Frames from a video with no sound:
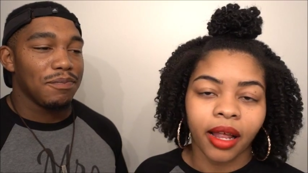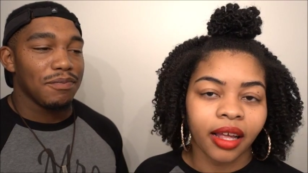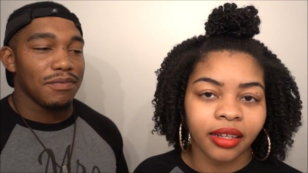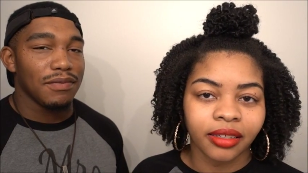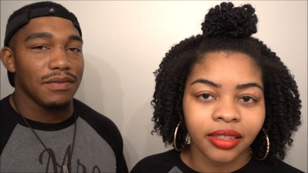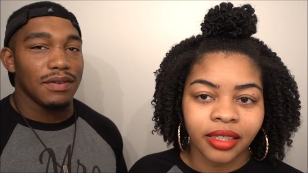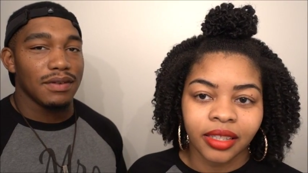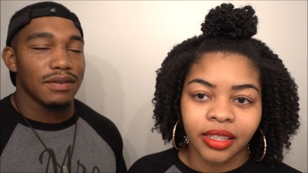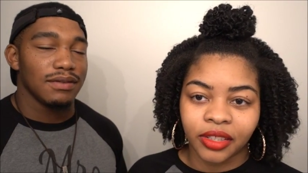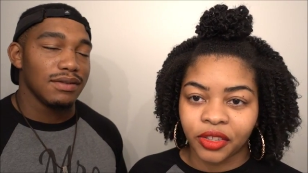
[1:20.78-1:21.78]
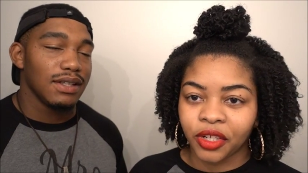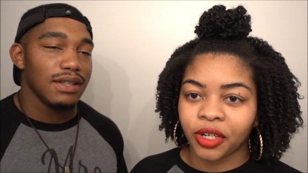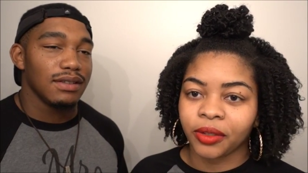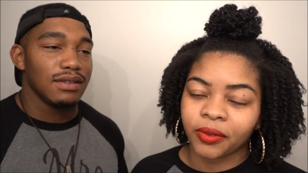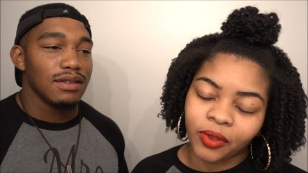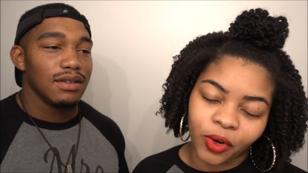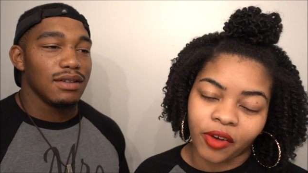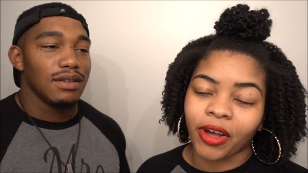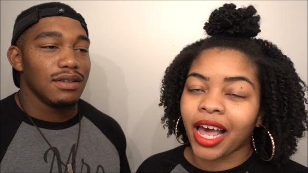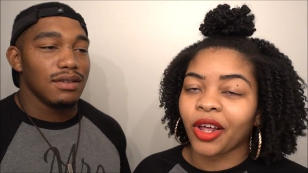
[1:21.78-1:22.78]
Speaker 1: blah you know, or
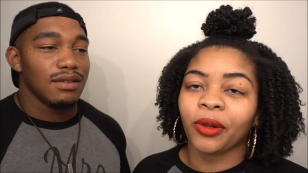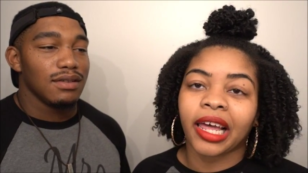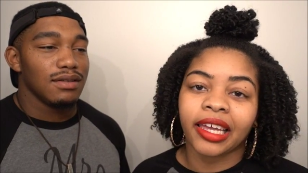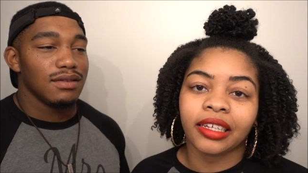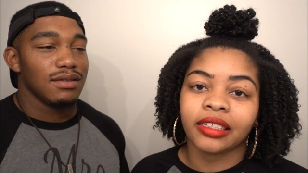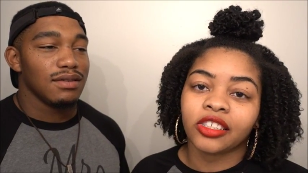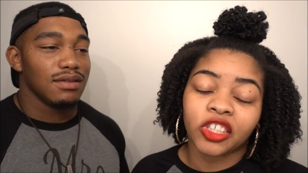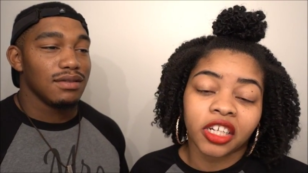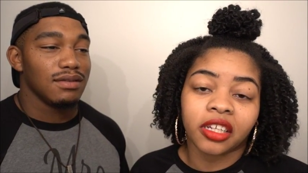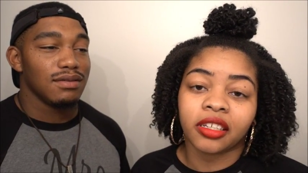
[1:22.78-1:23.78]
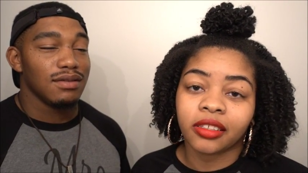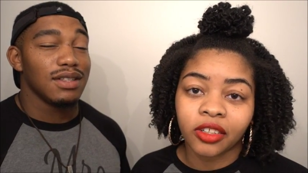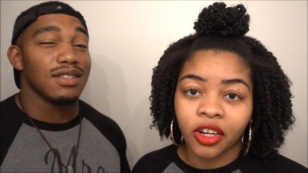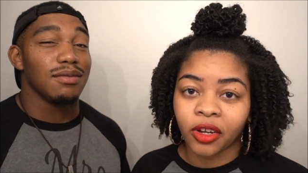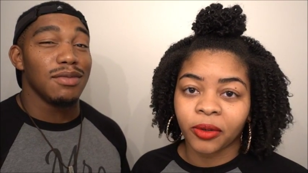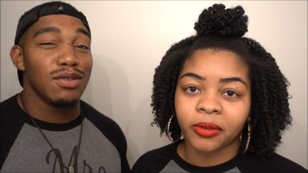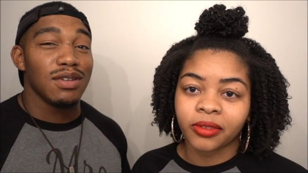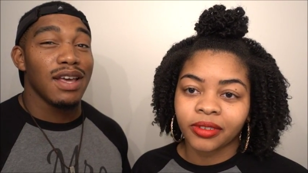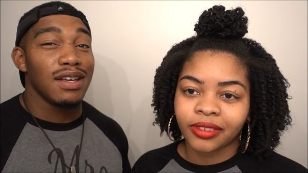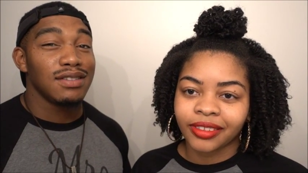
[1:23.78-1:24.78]
if I don't like chicken, you know.
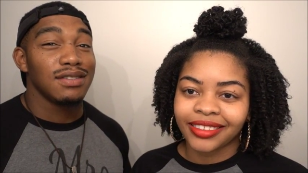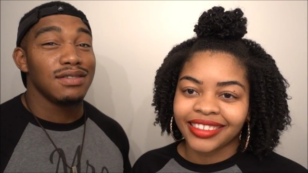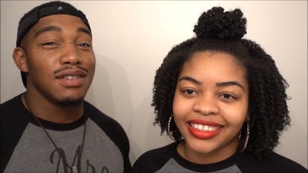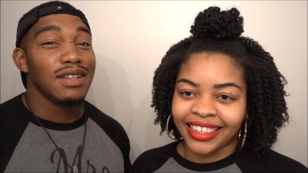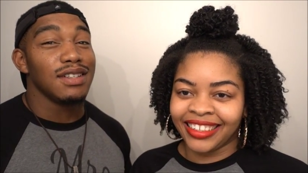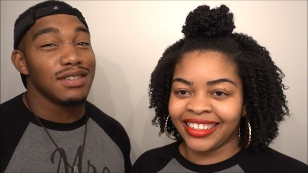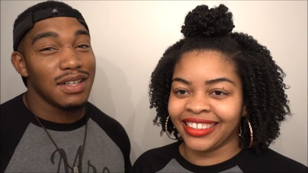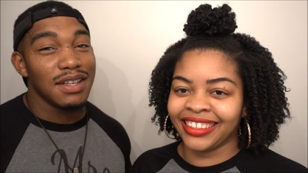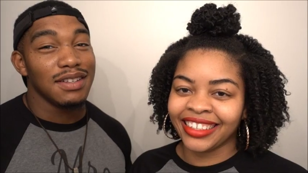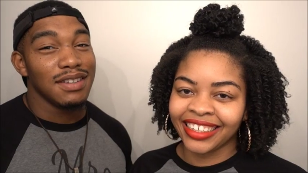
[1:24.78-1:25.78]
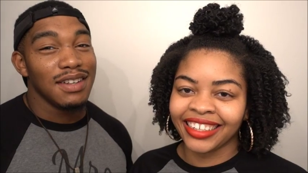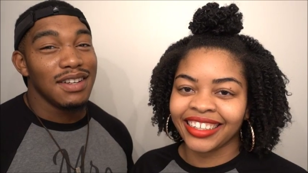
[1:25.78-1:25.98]
Speaker 2: Communication is key.